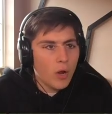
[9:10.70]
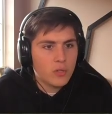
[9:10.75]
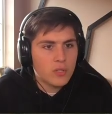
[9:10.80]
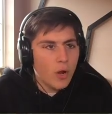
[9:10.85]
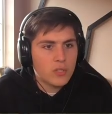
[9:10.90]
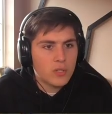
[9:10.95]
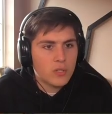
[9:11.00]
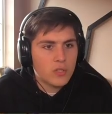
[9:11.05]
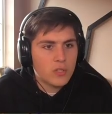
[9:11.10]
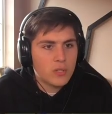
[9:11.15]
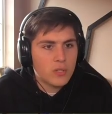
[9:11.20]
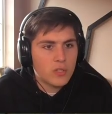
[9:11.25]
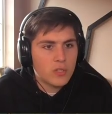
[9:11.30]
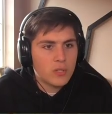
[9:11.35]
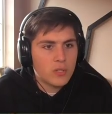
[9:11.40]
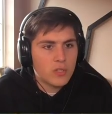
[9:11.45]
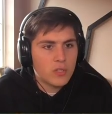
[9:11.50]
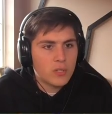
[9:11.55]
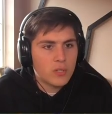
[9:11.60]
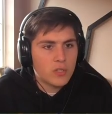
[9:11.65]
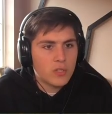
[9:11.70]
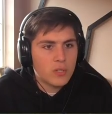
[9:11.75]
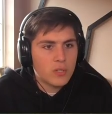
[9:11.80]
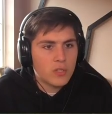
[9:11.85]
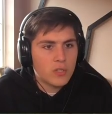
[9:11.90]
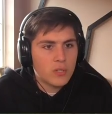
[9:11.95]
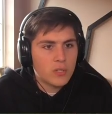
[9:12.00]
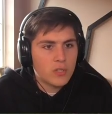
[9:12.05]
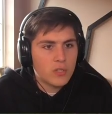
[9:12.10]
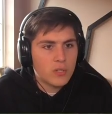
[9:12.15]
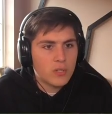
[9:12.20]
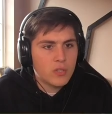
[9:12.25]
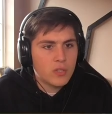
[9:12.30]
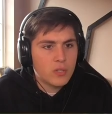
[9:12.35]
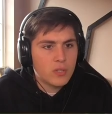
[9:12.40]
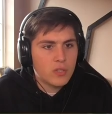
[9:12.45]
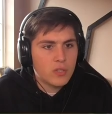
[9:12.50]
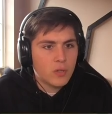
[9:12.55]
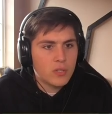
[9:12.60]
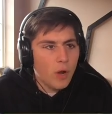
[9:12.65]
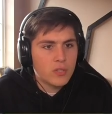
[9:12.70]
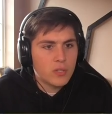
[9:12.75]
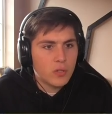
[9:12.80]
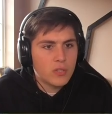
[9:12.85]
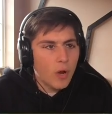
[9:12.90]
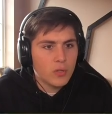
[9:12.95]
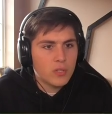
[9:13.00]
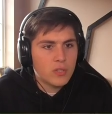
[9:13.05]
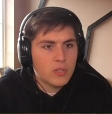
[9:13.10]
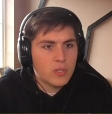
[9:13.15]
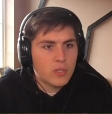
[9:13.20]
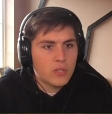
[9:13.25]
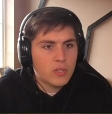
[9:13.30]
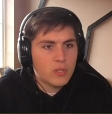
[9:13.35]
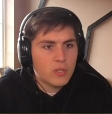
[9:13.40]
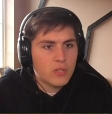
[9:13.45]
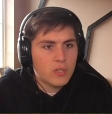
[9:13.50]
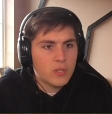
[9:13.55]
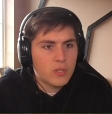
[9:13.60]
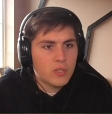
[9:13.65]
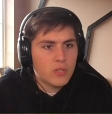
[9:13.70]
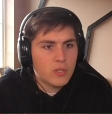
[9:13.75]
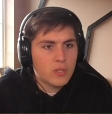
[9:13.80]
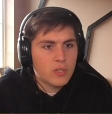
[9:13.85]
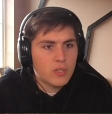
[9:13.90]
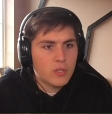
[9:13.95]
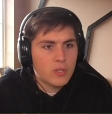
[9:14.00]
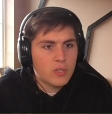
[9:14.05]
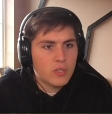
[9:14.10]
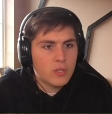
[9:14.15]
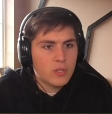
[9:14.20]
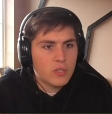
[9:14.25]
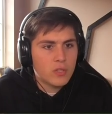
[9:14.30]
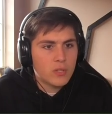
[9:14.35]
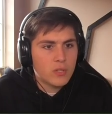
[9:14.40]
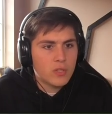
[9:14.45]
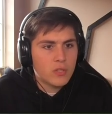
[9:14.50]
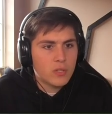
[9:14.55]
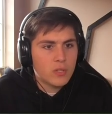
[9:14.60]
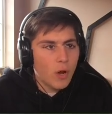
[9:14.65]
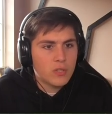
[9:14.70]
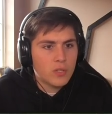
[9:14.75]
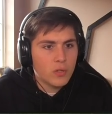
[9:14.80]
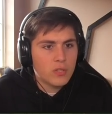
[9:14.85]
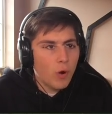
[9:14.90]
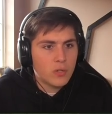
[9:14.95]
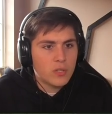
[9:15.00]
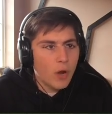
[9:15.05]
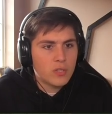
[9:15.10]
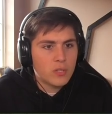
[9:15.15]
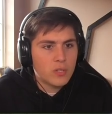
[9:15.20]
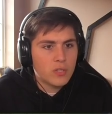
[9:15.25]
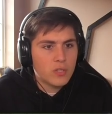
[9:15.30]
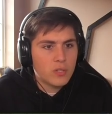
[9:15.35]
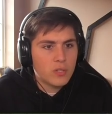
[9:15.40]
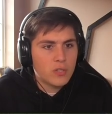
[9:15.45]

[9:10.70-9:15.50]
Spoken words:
Nobody speaks.